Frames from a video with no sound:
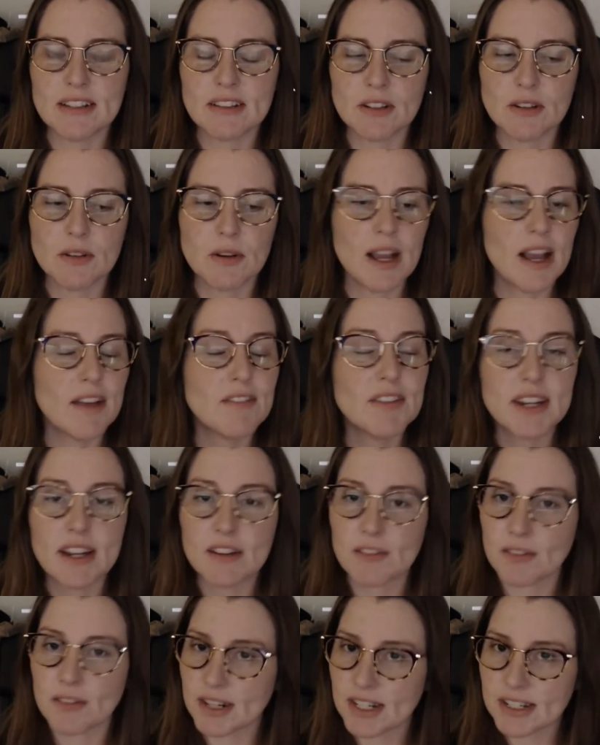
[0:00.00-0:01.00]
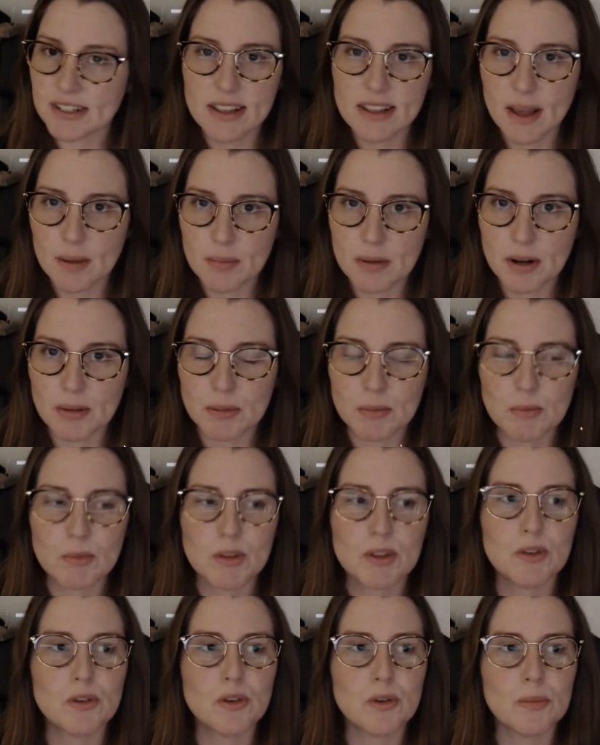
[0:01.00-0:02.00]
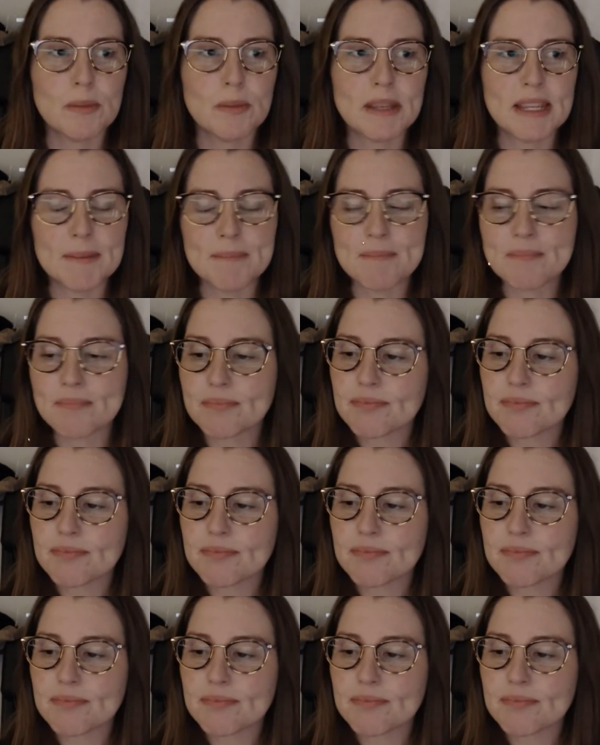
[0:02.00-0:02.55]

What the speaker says: So I haven't run into that problem with Google Meet.